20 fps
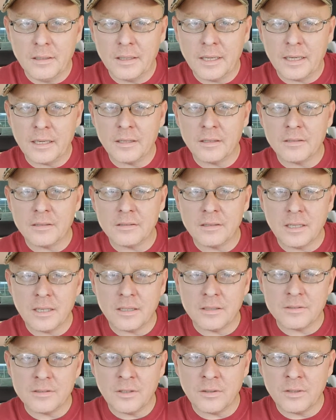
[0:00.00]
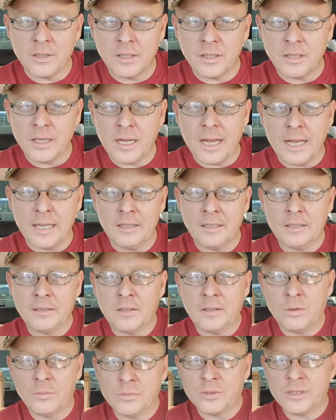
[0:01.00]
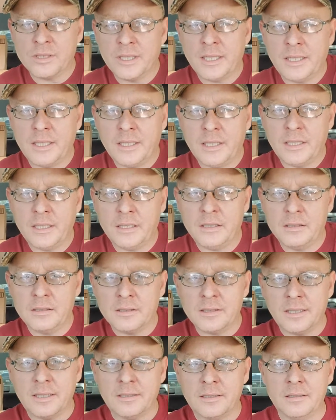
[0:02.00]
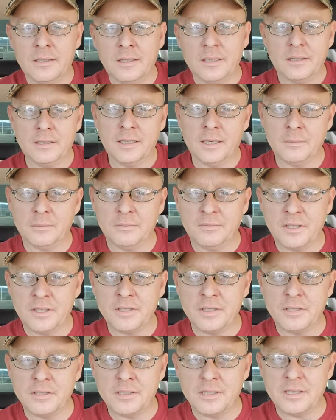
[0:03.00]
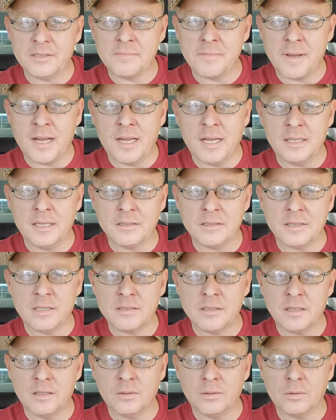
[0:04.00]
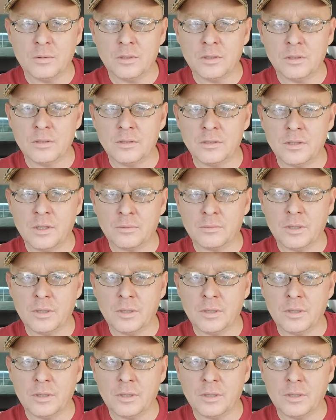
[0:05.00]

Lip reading: Arizona Highland Homestead said, yep, vengeance is mine, says the Lord, don't